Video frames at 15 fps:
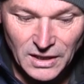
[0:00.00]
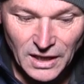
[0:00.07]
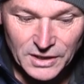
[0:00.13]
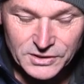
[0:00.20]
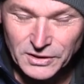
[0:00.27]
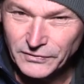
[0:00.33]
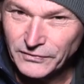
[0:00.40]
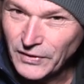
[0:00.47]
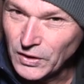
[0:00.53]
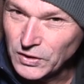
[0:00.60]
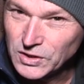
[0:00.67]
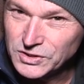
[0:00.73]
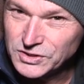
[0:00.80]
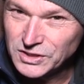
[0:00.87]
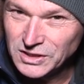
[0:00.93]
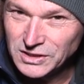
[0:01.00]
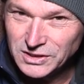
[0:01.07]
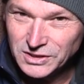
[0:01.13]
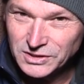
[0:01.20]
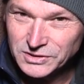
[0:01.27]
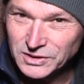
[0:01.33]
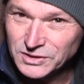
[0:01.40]
has a focusing
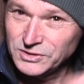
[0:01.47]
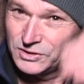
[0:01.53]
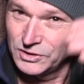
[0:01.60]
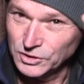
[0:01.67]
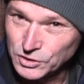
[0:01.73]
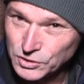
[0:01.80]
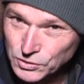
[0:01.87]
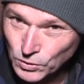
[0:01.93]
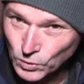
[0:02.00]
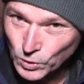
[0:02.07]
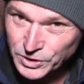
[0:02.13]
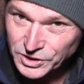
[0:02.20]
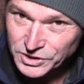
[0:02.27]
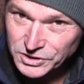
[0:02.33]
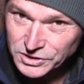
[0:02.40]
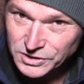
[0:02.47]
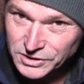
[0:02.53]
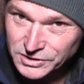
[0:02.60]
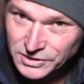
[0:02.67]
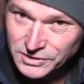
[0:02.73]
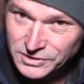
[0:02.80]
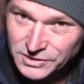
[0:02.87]
distance, the shortest
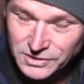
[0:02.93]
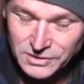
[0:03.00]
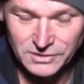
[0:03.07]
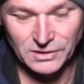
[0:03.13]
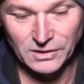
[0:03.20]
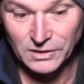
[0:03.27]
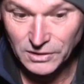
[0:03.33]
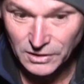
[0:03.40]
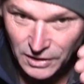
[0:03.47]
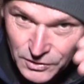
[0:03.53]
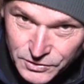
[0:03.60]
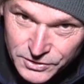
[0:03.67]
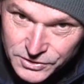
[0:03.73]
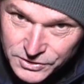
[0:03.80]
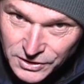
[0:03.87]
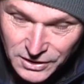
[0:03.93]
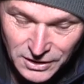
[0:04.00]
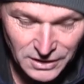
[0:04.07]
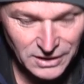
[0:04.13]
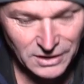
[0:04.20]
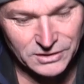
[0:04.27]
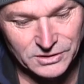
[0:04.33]
distance, closest you can
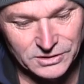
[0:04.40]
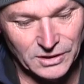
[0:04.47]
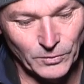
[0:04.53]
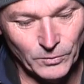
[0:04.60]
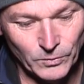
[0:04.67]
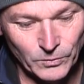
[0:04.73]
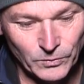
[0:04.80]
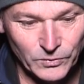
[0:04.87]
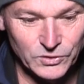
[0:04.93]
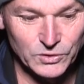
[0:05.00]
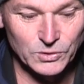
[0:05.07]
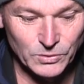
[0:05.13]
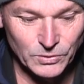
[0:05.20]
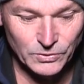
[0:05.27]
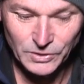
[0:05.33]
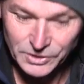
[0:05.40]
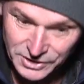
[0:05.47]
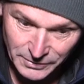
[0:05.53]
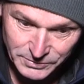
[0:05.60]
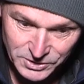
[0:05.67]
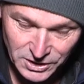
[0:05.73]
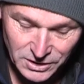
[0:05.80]
get to a
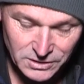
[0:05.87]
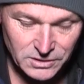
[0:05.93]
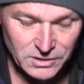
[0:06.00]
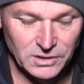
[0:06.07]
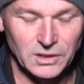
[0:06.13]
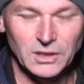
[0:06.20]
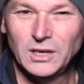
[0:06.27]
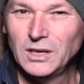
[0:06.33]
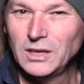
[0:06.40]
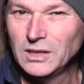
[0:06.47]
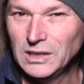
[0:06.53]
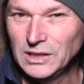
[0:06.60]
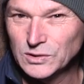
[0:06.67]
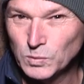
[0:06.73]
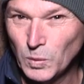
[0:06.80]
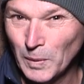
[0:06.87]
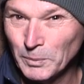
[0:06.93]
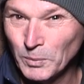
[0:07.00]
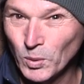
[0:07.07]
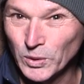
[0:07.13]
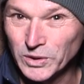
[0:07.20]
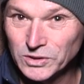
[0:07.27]
subject is
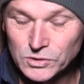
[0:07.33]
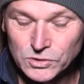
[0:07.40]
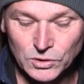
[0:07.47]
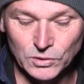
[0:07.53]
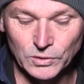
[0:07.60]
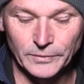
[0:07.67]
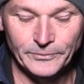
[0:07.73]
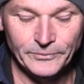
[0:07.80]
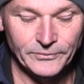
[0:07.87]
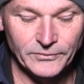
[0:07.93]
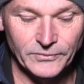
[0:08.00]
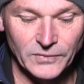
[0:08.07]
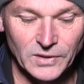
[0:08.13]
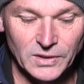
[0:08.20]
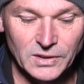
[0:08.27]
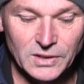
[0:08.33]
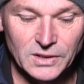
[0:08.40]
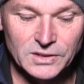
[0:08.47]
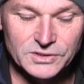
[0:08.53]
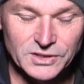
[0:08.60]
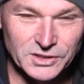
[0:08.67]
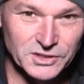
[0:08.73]
1.2.
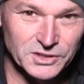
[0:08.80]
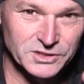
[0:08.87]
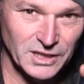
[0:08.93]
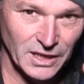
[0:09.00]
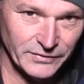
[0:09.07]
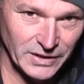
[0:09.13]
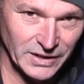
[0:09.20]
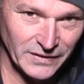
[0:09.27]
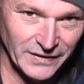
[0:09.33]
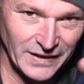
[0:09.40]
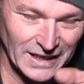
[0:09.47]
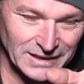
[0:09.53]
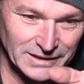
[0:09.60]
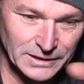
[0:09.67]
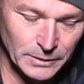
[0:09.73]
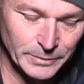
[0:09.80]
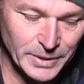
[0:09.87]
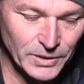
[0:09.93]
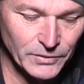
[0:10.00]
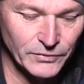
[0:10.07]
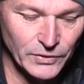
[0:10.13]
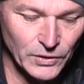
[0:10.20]
So just having that little bit
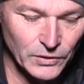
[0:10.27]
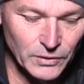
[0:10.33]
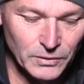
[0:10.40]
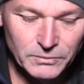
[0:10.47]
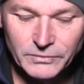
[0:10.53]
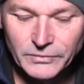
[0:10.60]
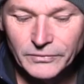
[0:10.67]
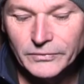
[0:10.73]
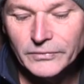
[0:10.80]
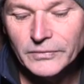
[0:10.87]
of room,